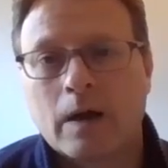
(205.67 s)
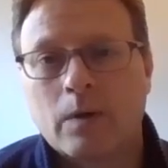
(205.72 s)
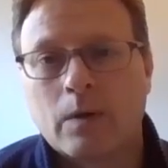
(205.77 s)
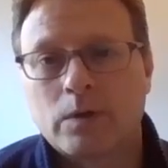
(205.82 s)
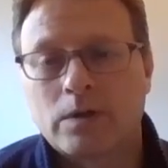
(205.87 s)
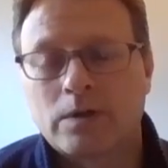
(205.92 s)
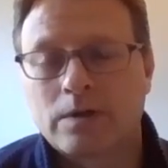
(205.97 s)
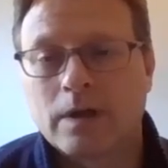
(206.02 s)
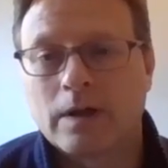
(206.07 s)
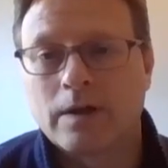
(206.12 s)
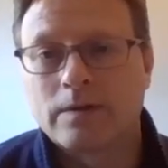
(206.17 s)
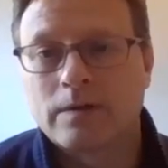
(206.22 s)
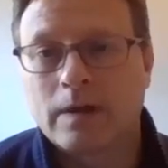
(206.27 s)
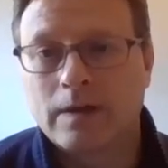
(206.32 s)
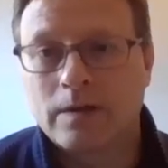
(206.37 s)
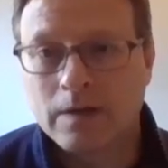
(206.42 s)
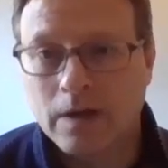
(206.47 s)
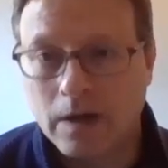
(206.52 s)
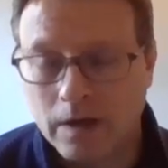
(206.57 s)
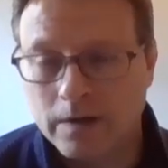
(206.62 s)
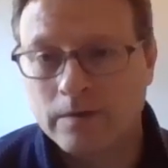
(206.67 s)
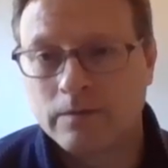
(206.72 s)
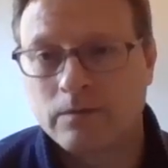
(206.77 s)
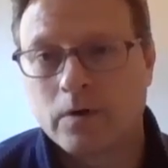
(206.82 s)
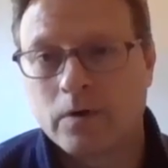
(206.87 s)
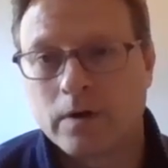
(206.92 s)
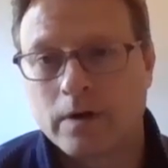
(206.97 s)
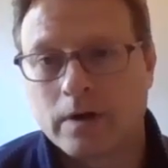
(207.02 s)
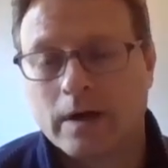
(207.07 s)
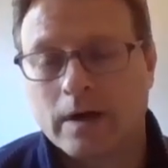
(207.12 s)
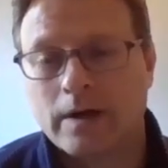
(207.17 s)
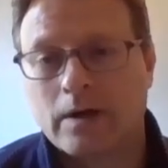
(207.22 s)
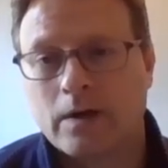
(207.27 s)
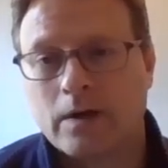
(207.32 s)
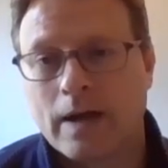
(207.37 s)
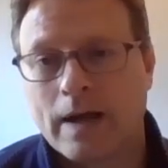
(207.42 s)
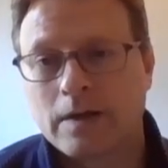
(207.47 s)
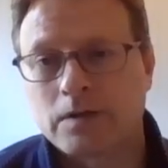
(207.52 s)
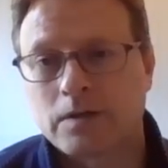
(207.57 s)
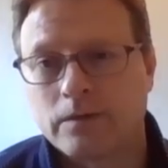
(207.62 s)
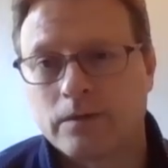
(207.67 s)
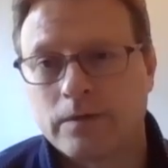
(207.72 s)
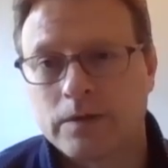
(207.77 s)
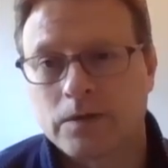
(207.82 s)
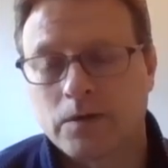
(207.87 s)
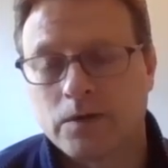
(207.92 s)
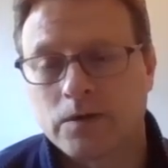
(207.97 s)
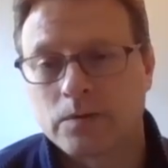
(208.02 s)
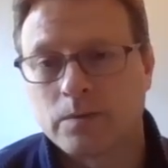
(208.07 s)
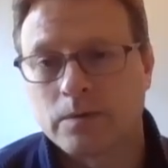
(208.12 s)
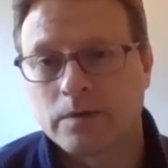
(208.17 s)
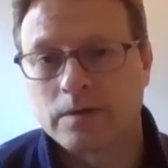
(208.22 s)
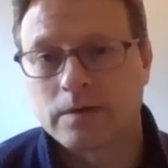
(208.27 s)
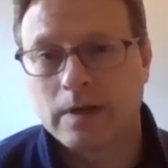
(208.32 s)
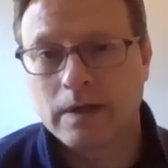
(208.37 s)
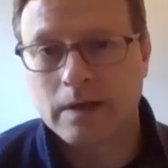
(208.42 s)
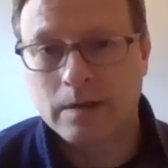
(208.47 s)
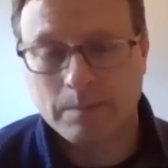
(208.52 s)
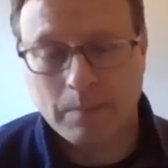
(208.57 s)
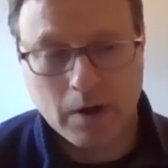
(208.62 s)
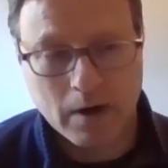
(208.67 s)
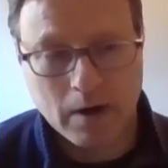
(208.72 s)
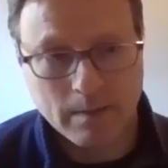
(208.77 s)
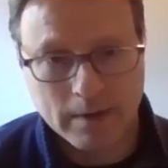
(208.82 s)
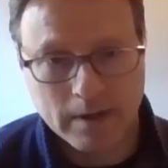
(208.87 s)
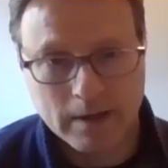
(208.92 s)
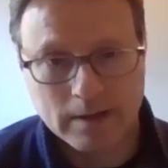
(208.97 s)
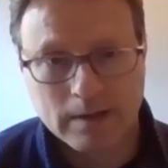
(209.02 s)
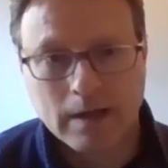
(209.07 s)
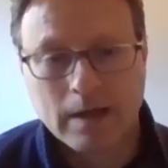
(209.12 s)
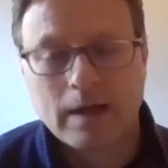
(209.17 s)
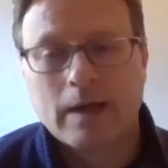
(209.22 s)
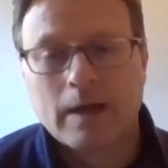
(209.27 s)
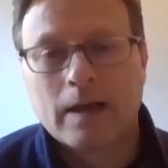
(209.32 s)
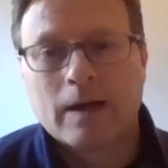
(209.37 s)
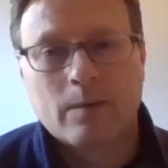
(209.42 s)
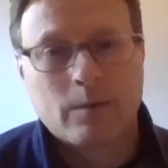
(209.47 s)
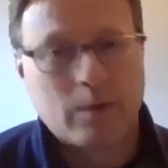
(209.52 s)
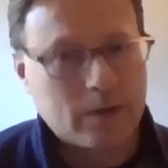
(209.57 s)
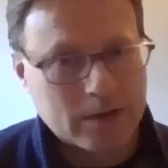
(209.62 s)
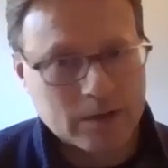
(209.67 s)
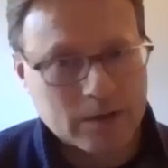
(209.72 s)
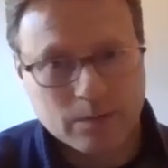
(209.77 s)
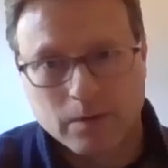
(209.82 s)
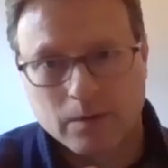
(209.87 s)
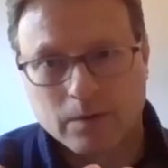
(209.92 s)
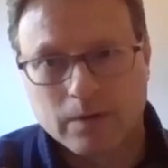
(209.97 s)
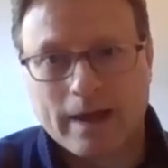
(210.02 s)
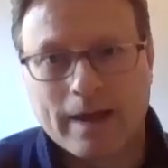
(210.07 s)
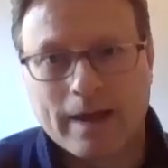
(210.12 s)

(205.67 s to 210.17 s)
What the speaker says: which does a ton of work on international visitors with the State Department. We were just